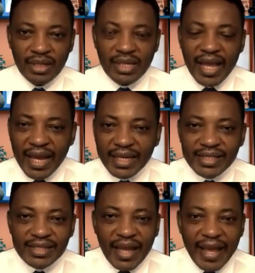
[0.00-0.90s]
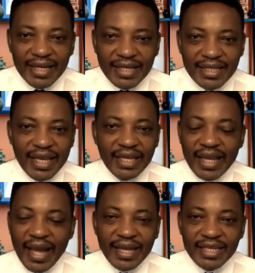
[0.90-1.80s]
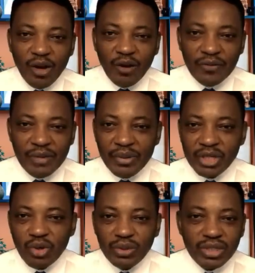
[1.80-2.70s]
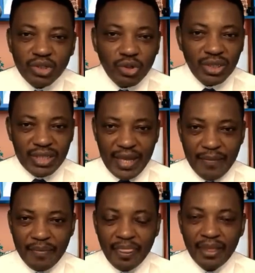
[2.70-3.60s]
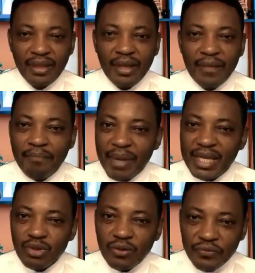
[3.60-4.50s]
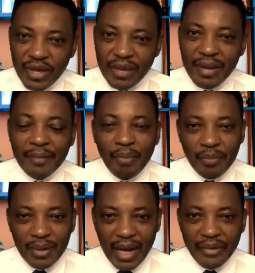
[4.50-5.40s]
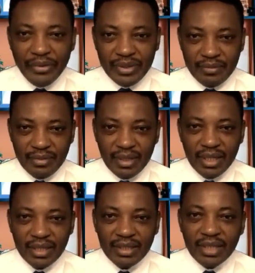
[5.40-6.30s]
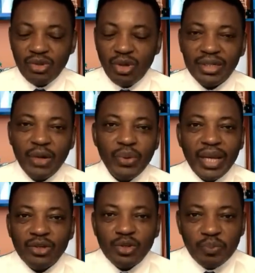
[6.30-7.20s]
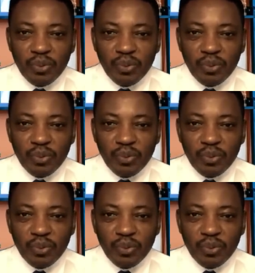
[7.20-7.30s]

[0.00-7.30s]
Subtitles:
They had this idea, the idea of liberation was a short-term, based on fame and popularism. They thought that we can just